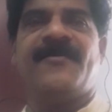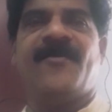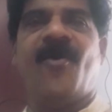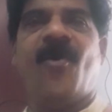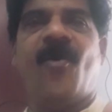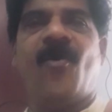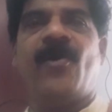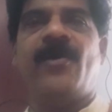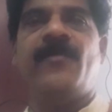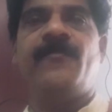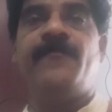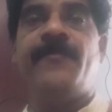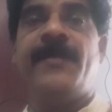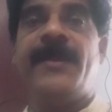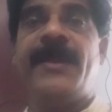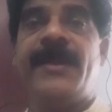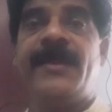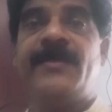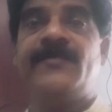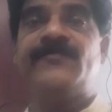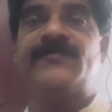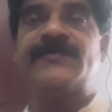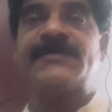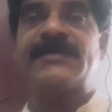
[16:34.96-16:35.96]
All
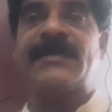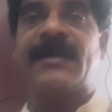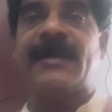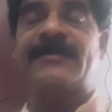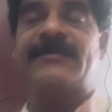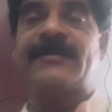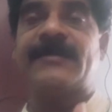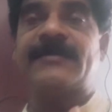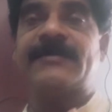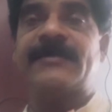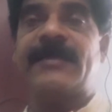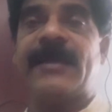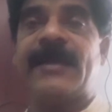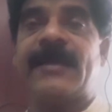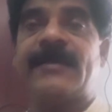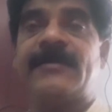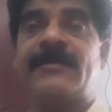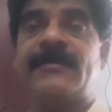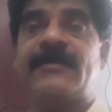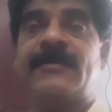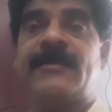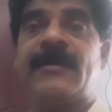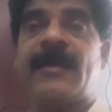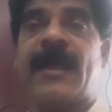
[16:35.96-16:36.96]
beings other
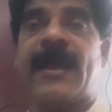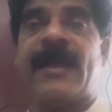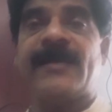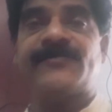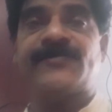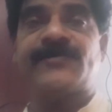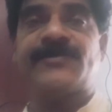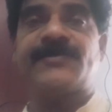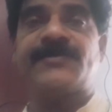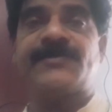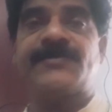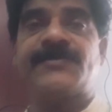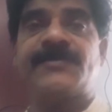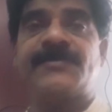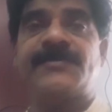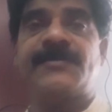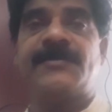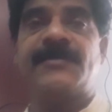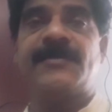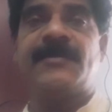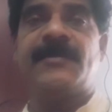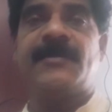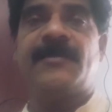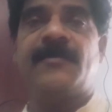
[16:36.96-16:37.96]
than us
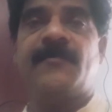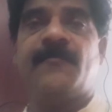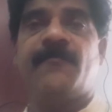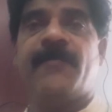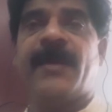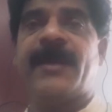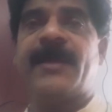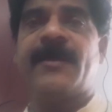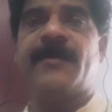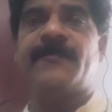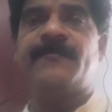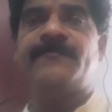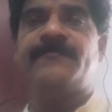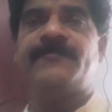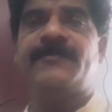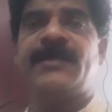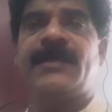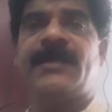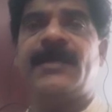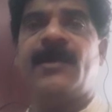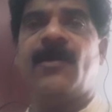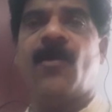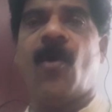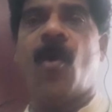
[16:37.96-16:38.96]
become
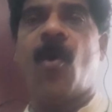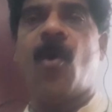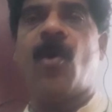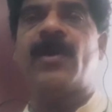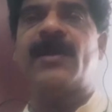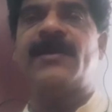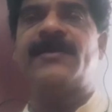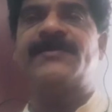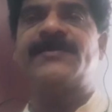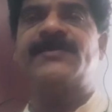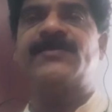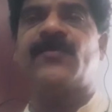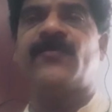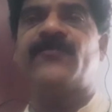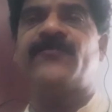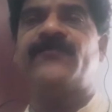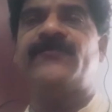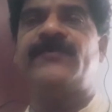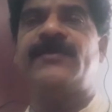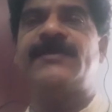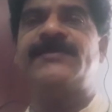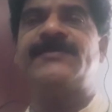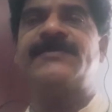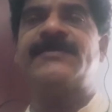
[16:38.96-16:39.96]
the owners of
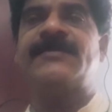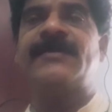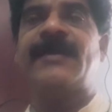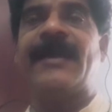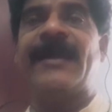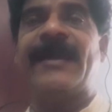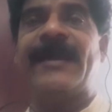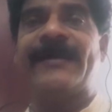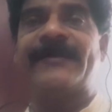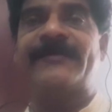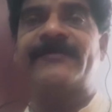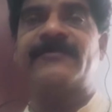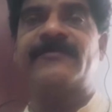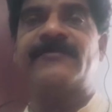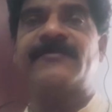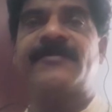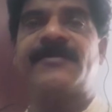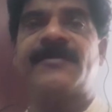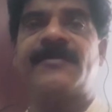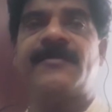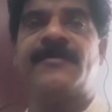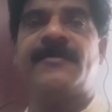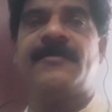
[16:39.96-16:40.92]
this earth.